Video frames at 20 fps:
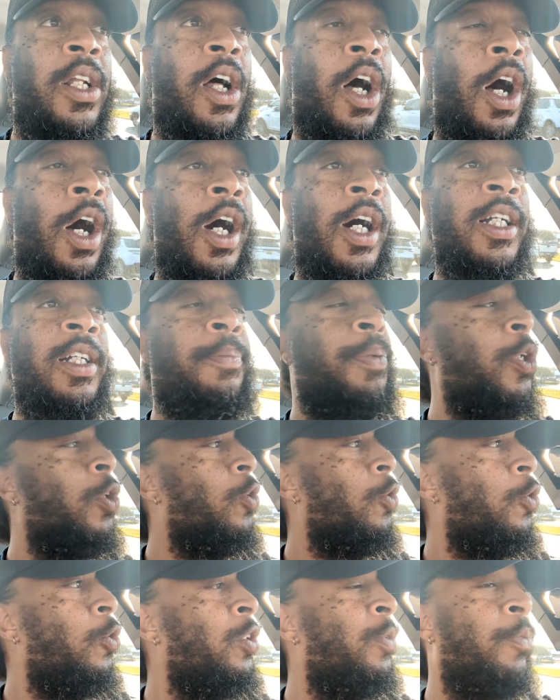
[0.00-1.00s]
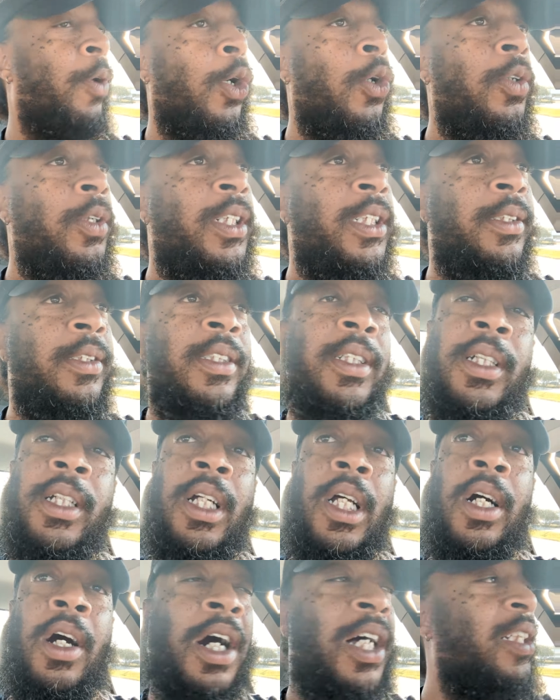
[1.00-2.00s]
Oh, the pool's broke.
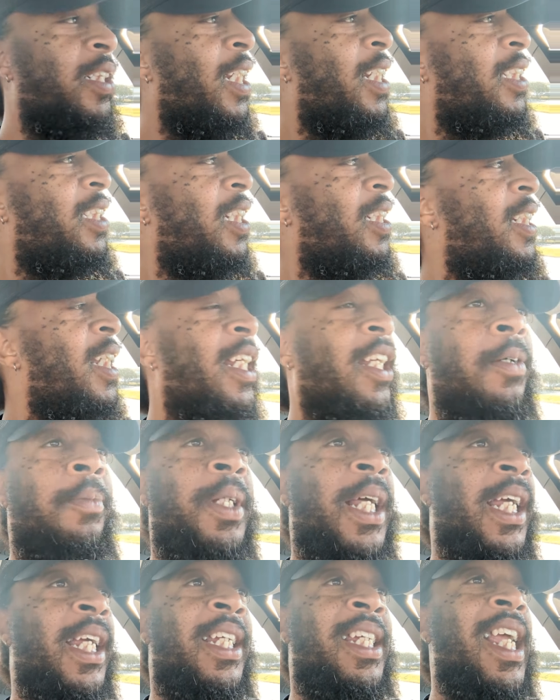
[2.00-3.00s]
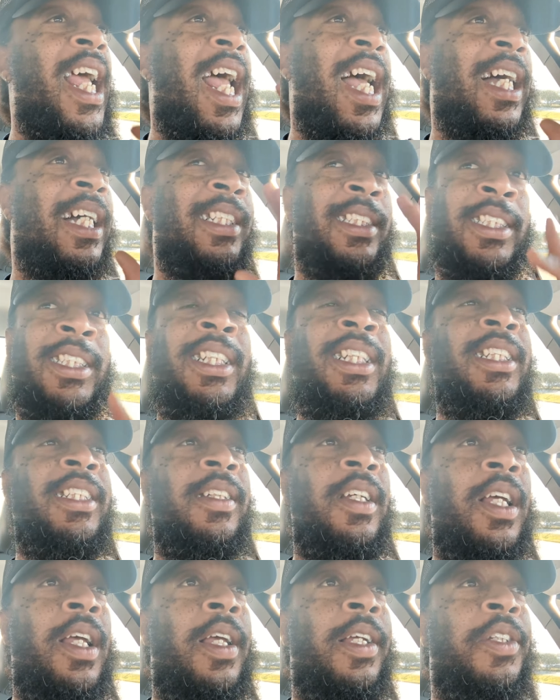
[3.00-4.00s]
Oh, this and that. I'm like, God,
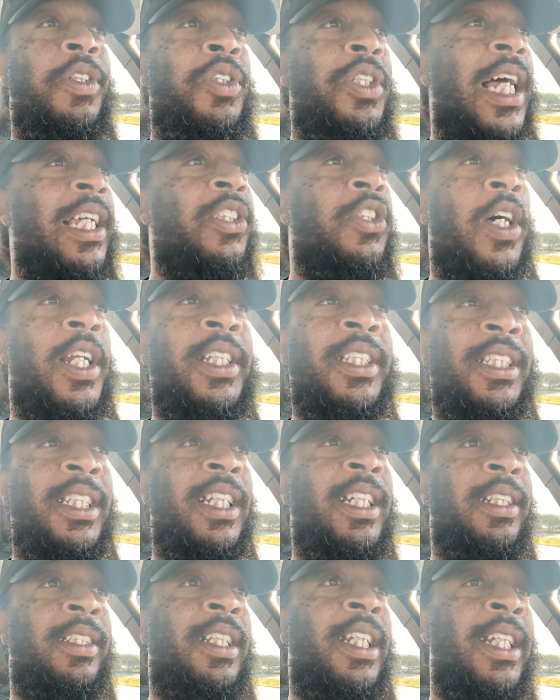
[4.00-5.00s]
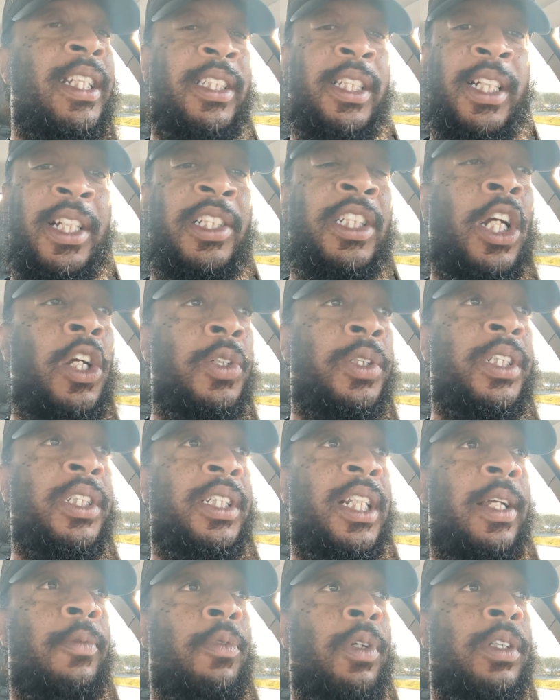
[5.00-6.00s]
leave. You see, I started seeing things in the
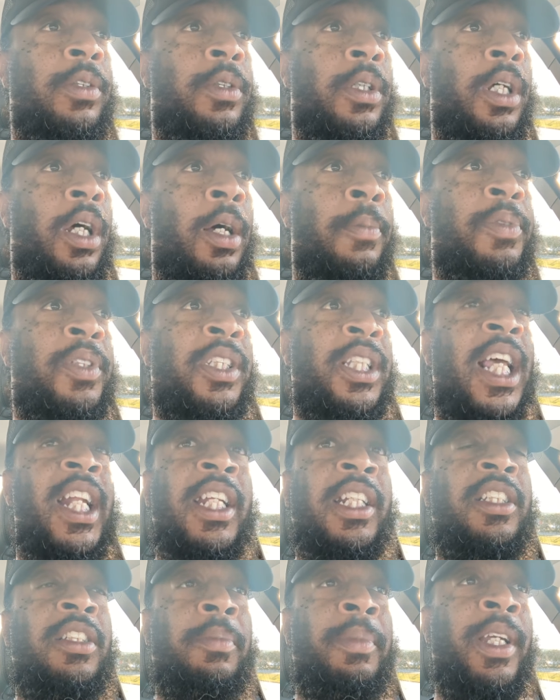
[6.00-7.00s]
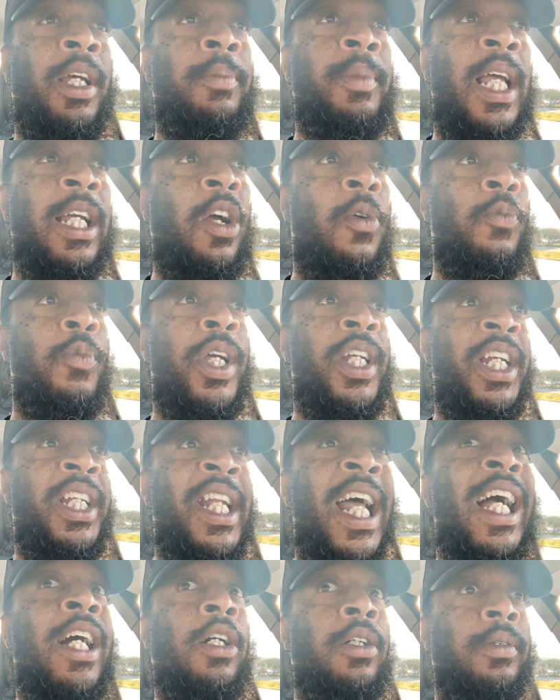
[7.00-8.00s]
churches that was upsetting to me. I'm like, I'm ready
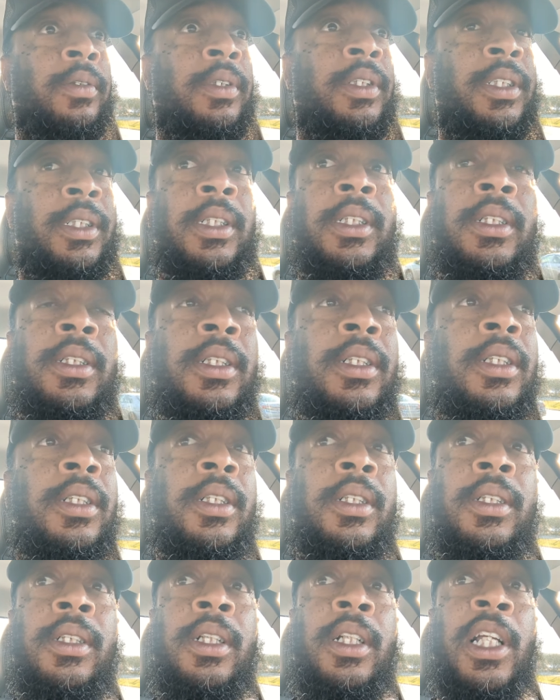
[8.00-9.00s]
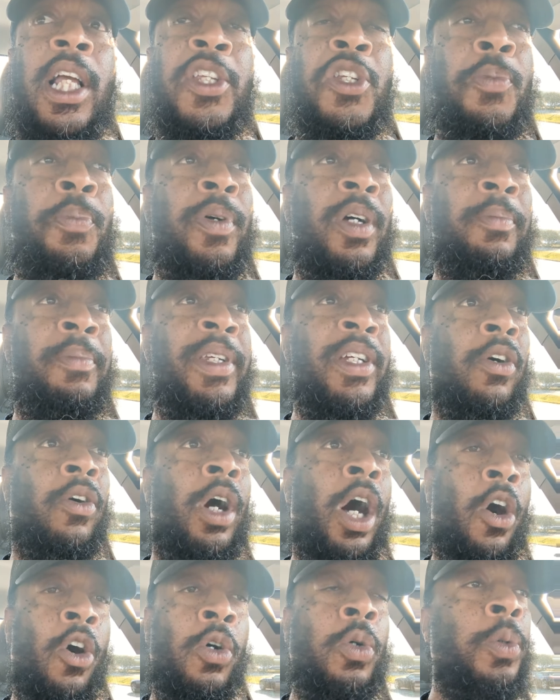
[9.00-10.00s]
now. And you put me
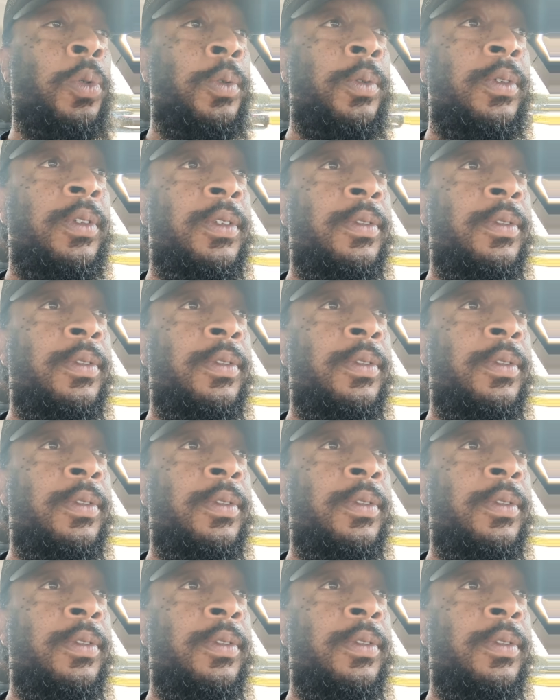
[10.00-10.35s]
on hold?